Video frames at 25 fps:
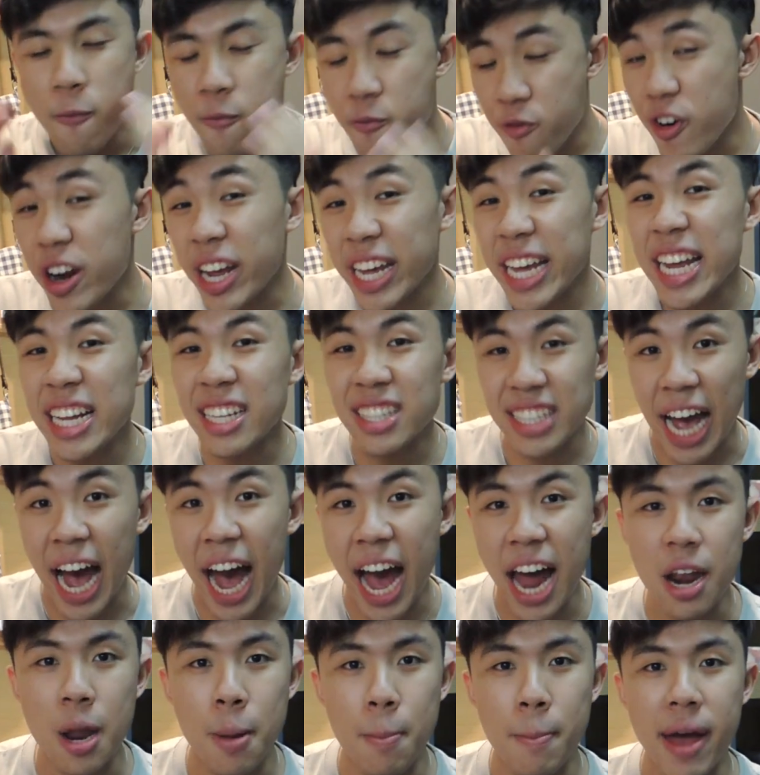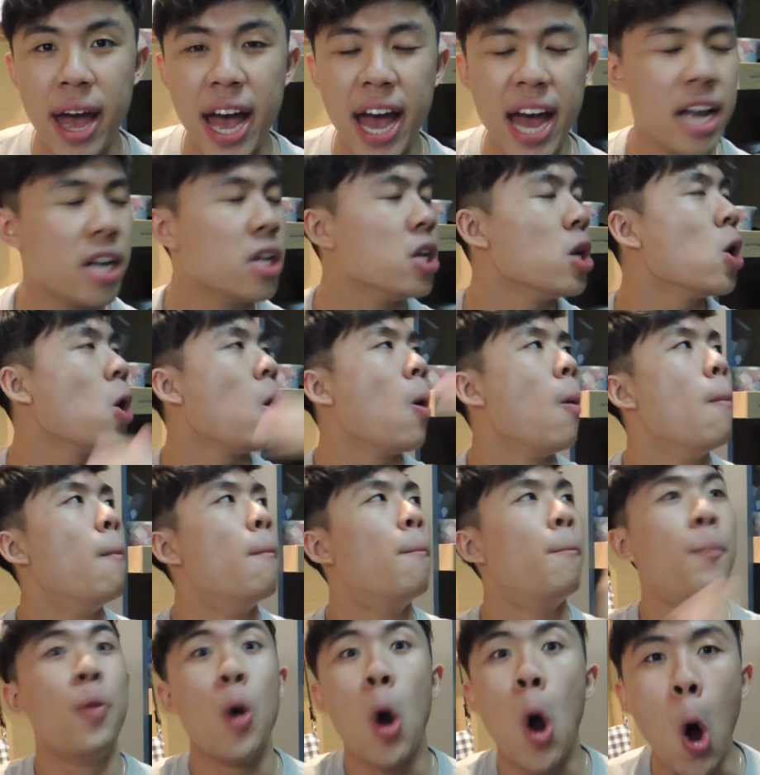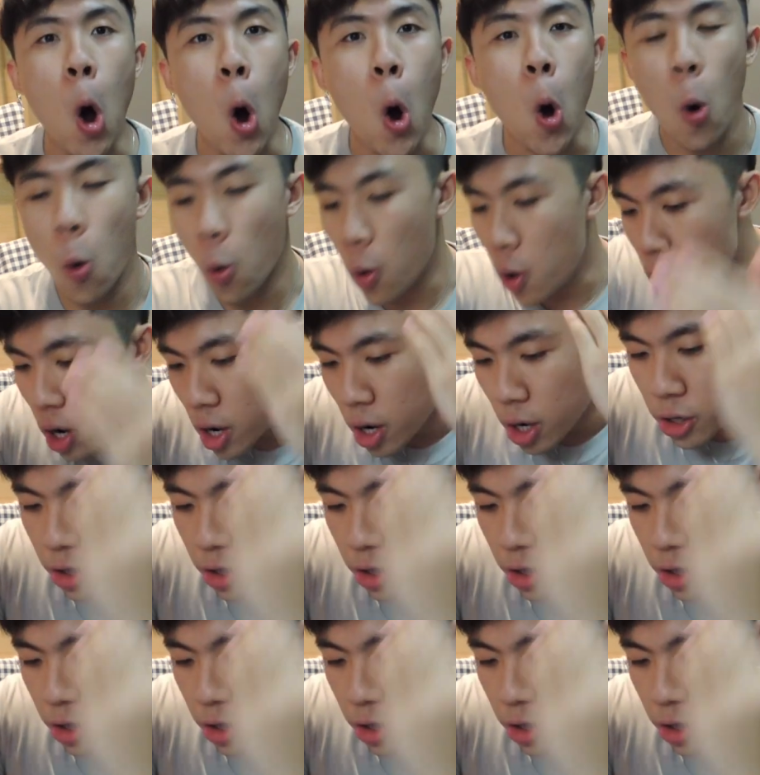Freaking Tyler, man. Bro,